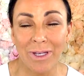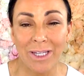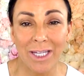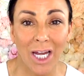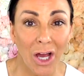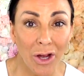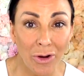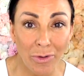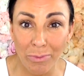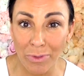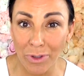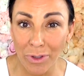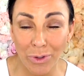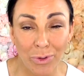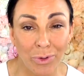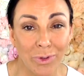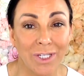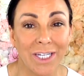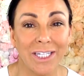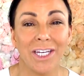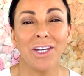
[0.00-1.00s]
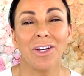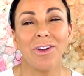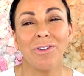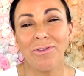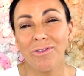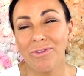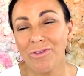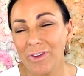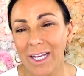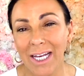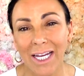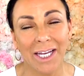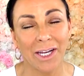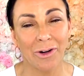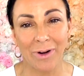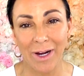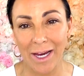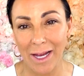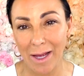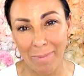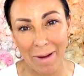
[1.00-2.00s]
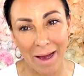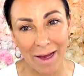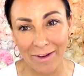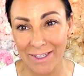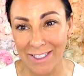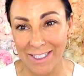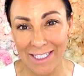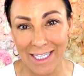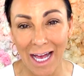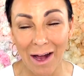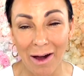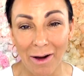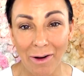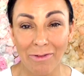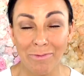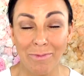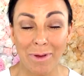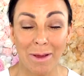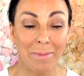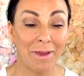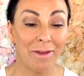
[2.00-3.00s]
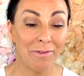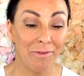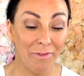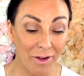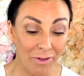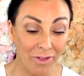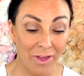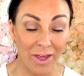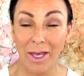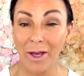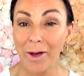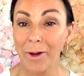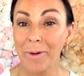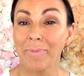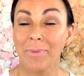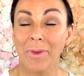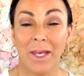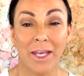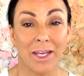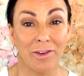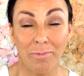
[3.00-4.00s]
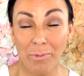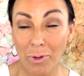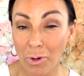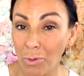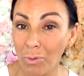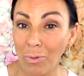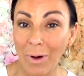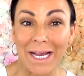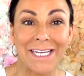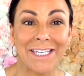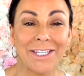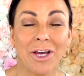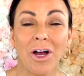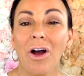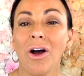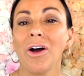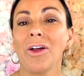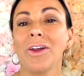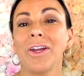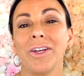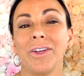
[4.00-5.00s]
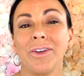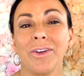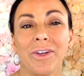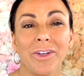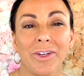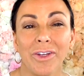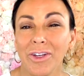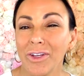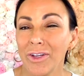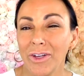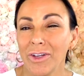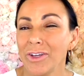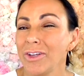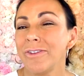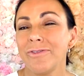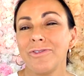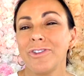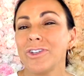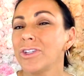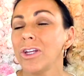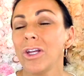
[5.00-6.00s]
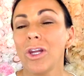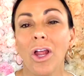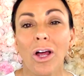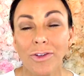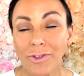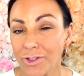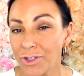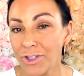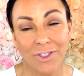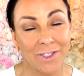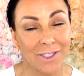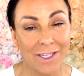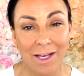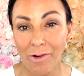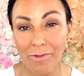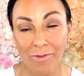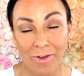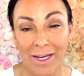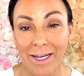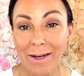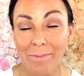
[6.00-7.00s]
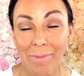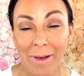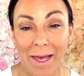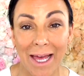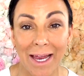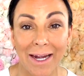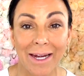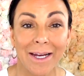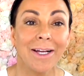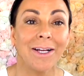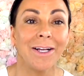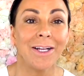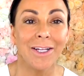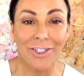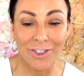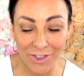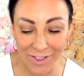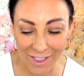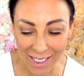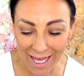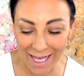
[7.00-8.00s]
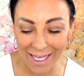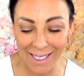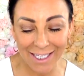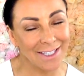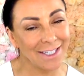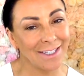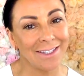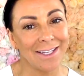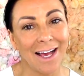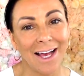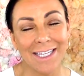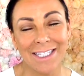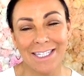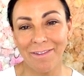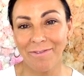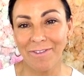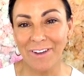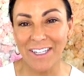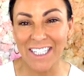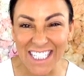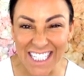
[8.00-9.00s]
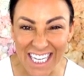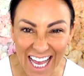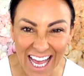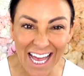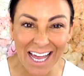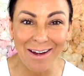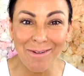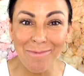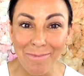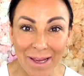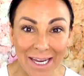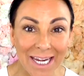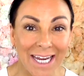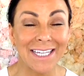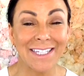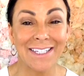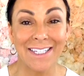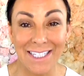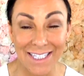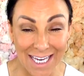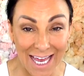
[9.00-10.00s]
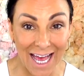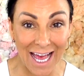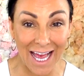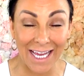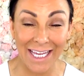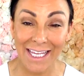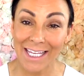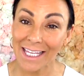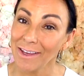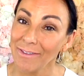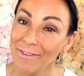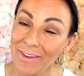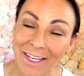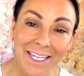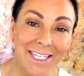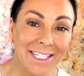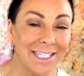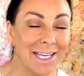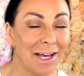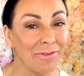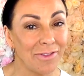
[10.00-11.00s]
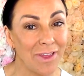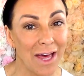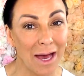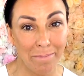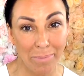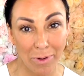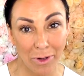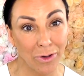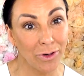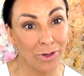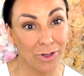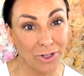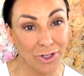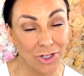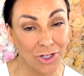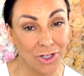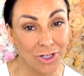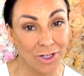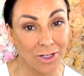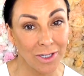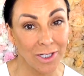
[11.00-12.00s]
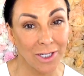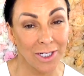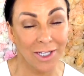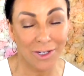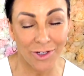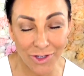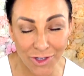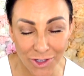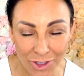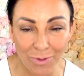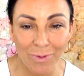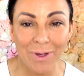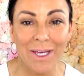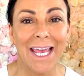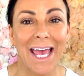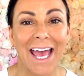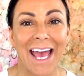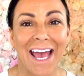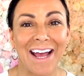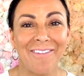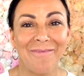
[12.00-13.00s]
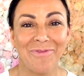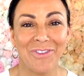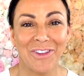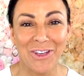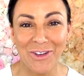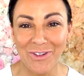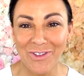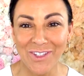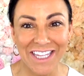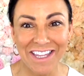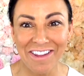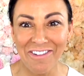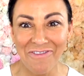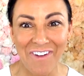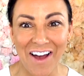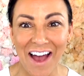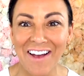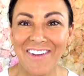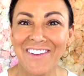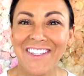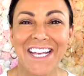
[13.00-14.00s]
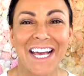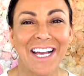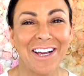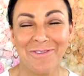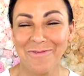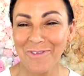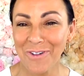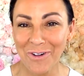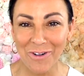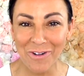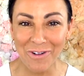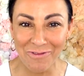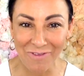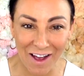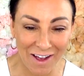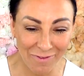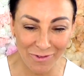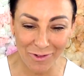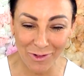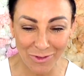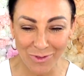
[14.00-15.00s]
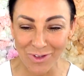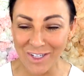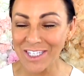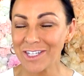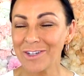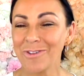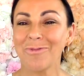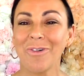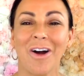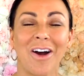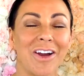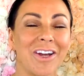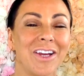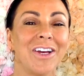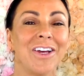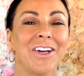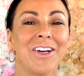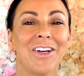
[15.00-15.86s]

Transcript: with low mood and you're not feeling great about yourself, maybe you feel that you're, you put weight on and you've just lost yourself a little bit, just exercising for 10 minutes a day, giving yourself that push doing it using the five second rule, five, four, three, two, one.